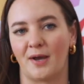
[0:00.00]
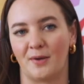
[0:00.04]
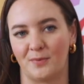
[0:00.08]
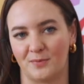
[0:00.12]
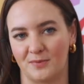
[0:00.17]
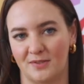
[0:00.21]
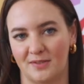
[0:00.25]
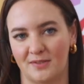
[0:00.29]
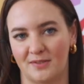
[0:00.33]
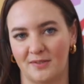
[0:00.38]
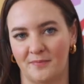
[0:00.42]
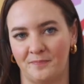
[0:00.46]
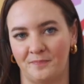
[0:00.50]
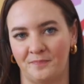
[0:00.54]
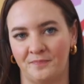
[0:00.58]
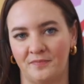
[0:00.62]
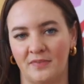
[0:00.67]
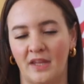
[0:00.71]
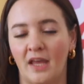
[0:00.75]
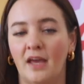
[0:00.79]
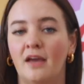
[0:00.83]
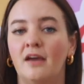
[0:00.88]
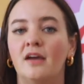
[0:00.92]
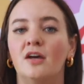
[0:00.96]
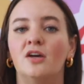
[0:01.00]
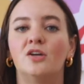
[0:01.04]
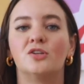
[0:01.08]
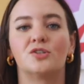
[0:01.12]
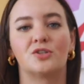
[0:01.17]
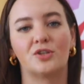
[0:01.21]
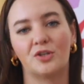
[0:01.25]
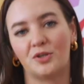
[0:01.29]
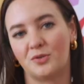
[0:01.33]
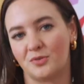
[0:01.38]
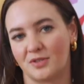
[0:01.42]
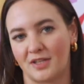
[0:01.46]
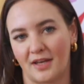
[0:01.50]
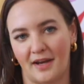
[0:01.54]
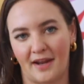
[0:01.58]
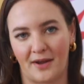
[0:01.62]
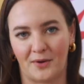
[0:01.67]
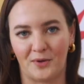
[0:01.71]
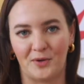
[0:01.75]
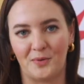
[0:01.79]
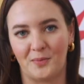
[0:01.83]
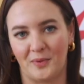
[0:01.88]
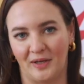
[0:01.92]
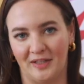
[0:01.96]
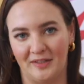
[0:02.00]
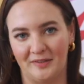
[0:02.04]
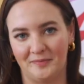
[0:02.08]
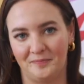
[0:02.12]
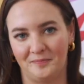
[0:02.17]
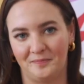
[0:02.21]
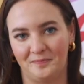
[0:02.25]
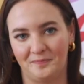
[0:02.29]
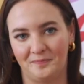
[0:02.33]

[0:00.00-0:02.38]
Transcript: ounce. So use that how you will.